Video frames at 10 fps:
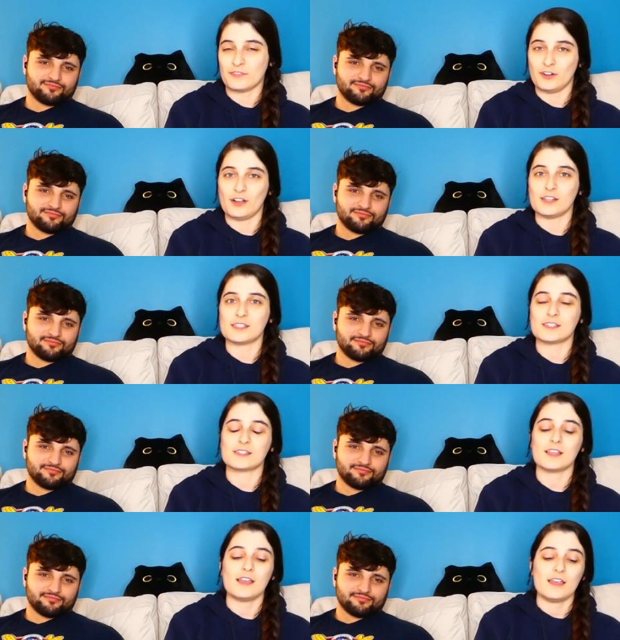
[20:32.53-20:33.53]
Speaker 1: for
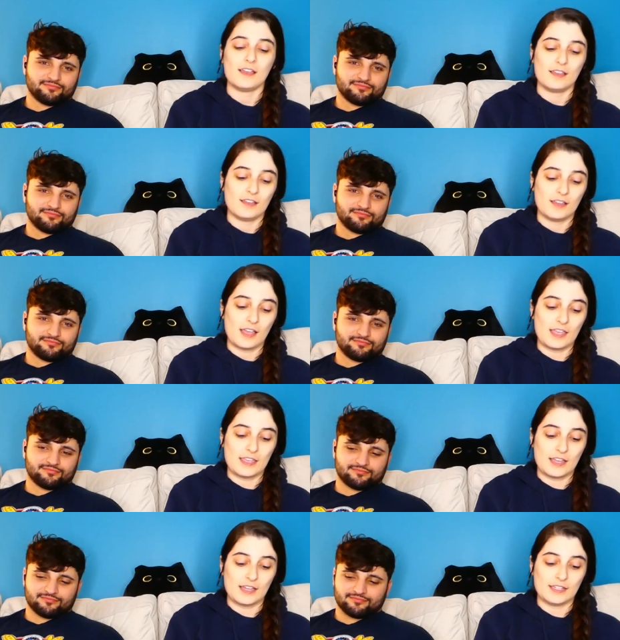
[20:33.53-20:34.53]
us.
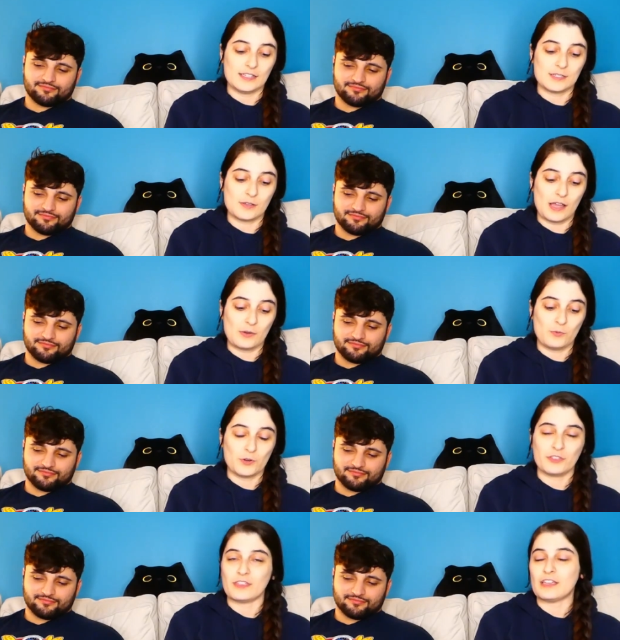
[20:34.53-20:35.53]
And
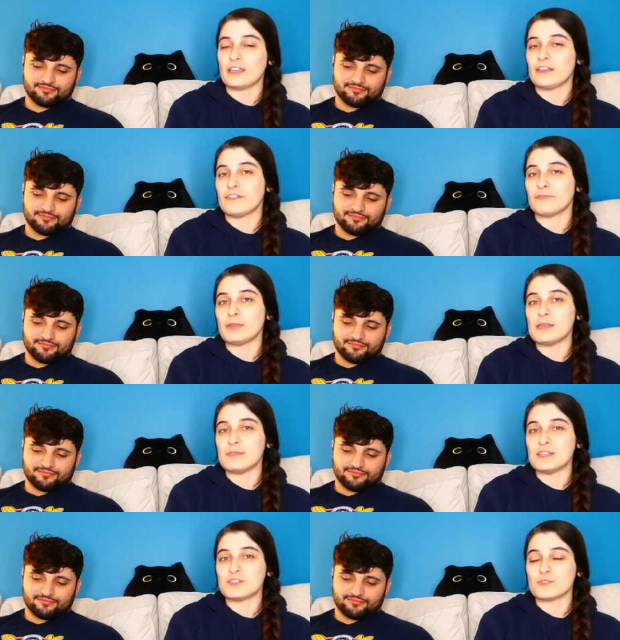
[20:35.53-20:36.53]
we're thinking of
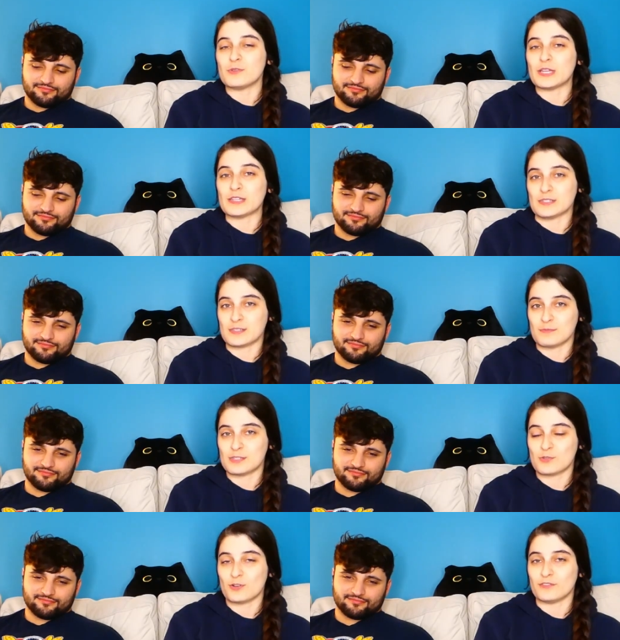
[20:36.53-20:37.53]
maybe doing some
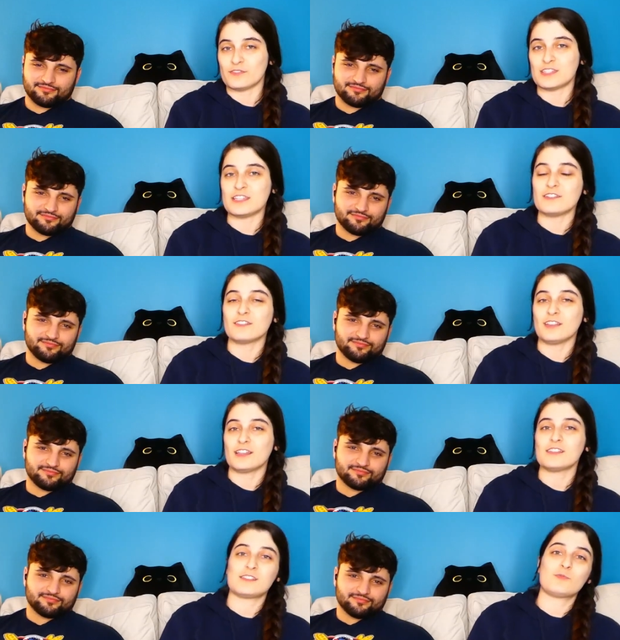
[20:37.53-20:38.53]
sort of tier
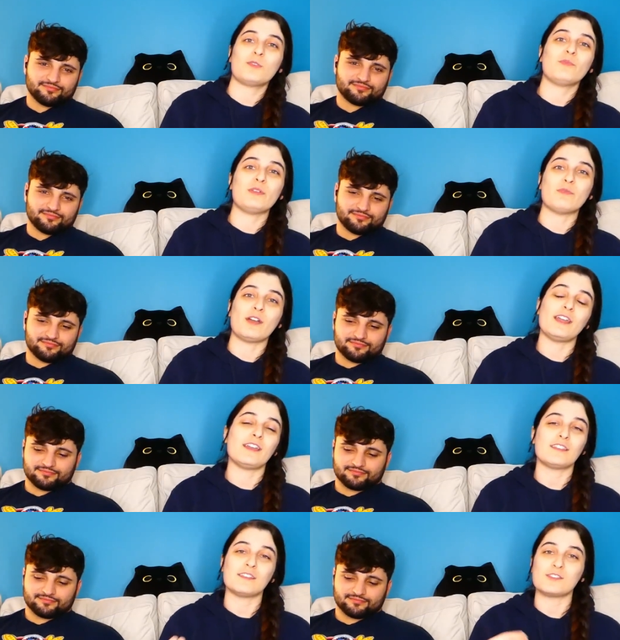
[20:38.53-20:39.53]
list where we rank the